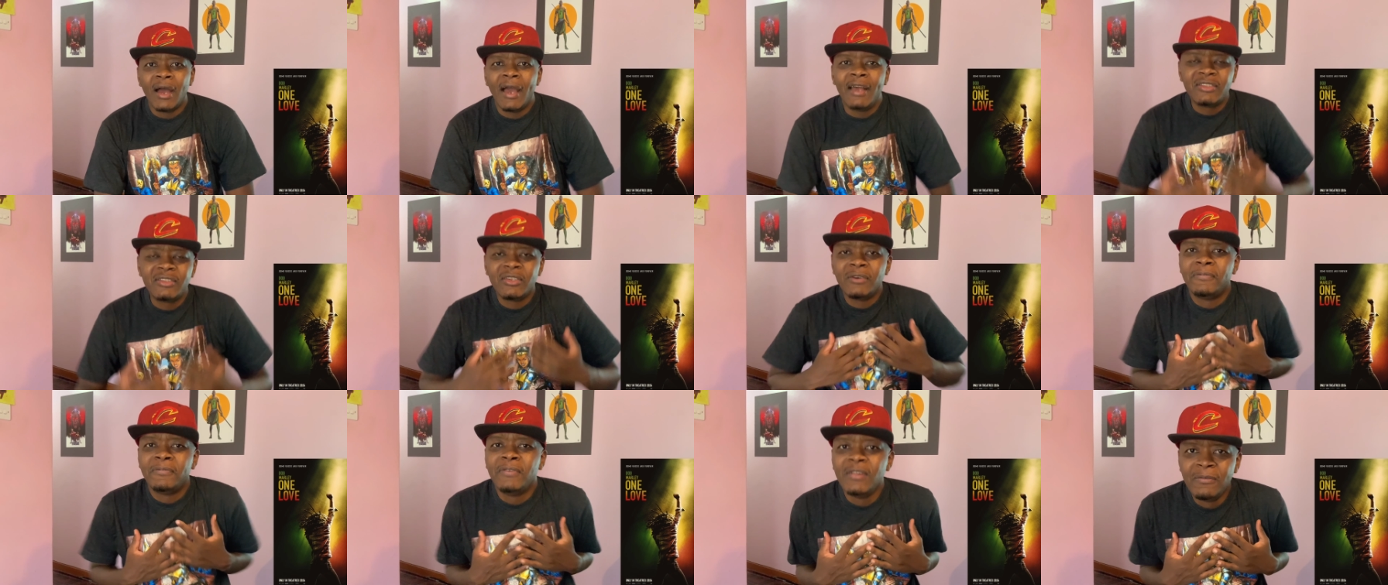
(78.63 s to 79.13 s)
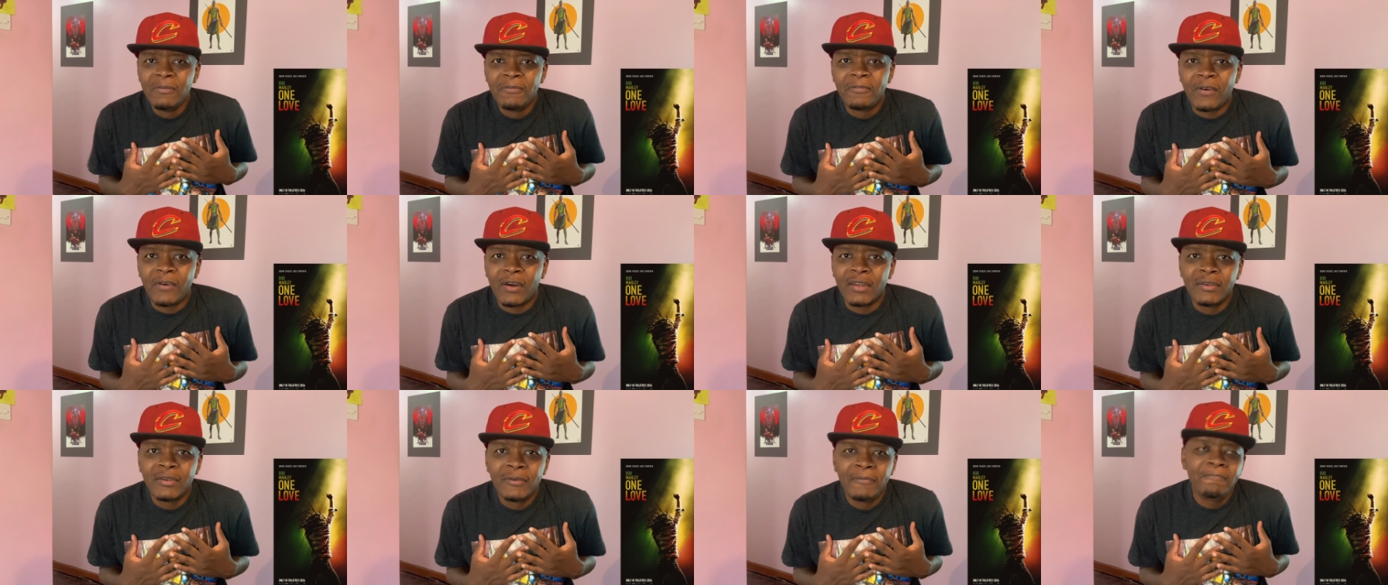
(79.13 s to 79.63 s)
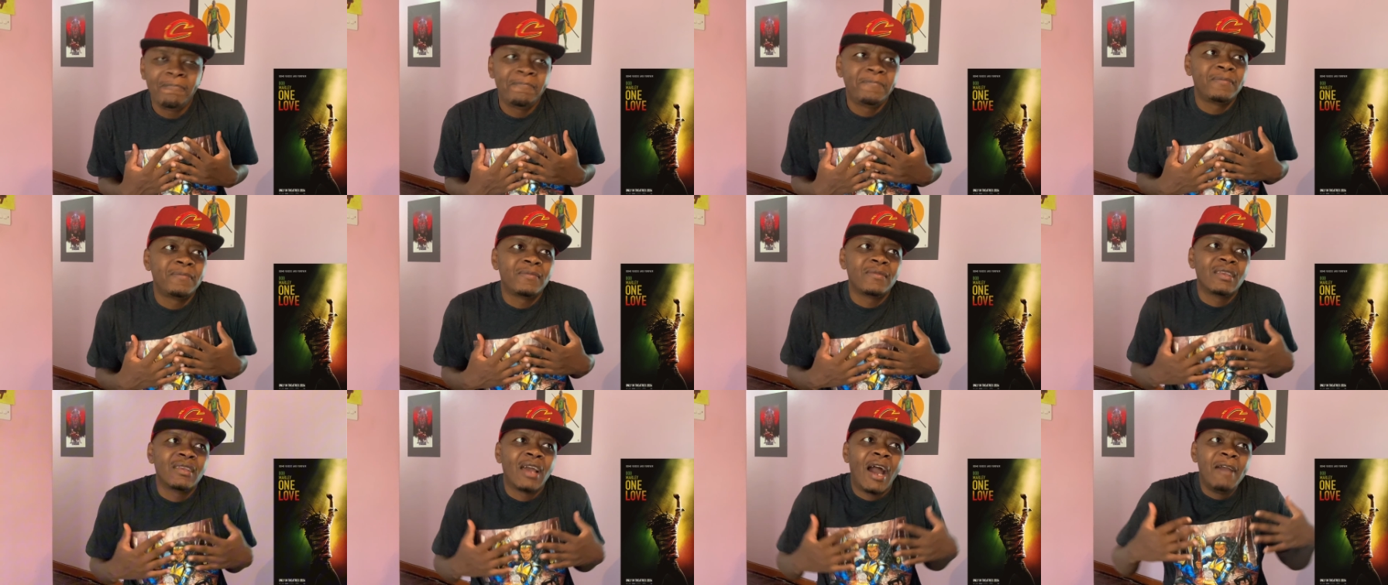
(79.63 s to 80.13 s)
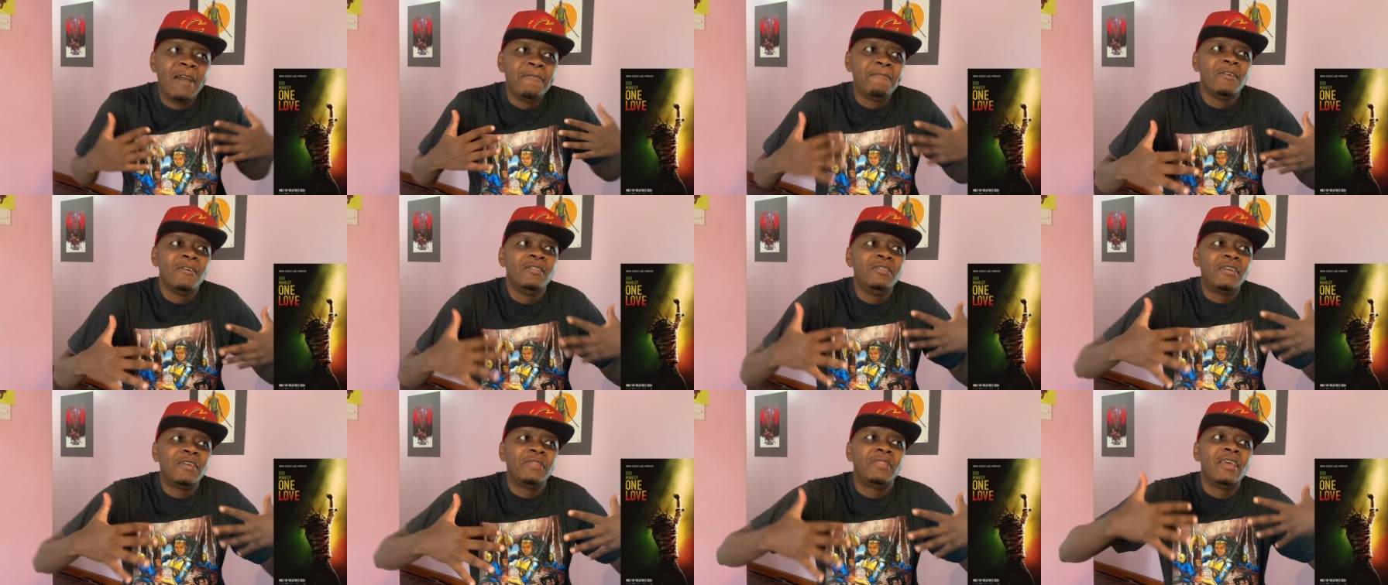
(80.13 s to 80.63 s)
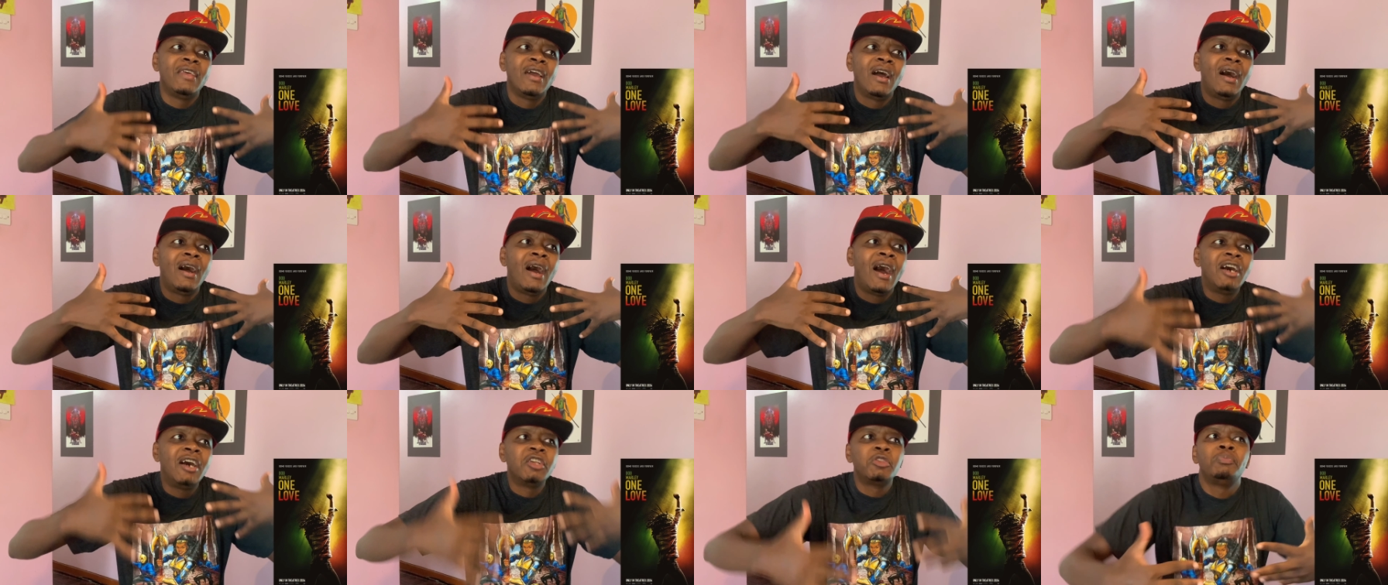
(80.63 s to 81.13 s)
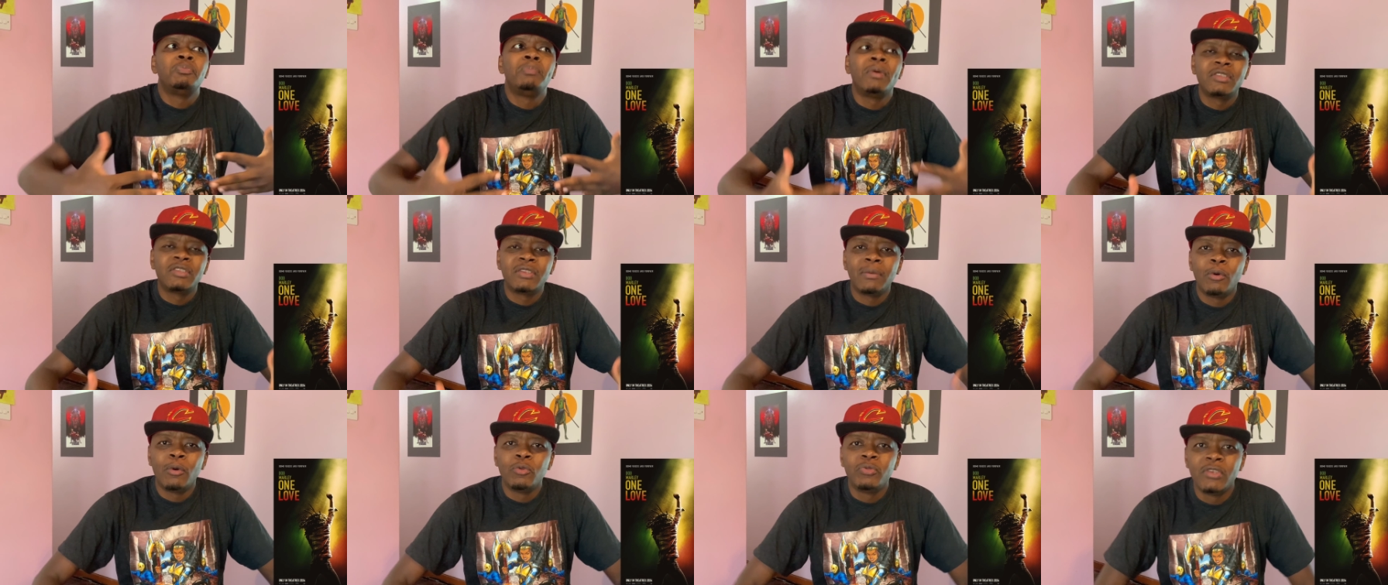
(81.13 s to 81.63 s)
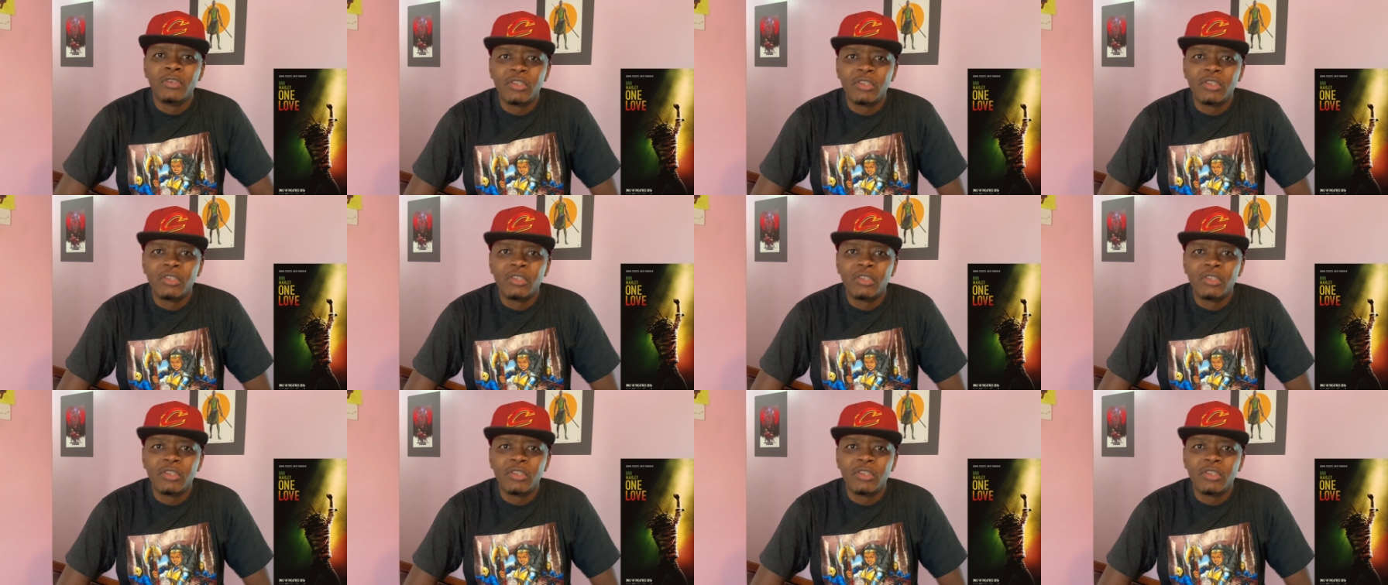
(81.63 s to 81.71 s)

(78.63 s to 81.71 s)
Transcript: As a film fan, I feel that there are aspects about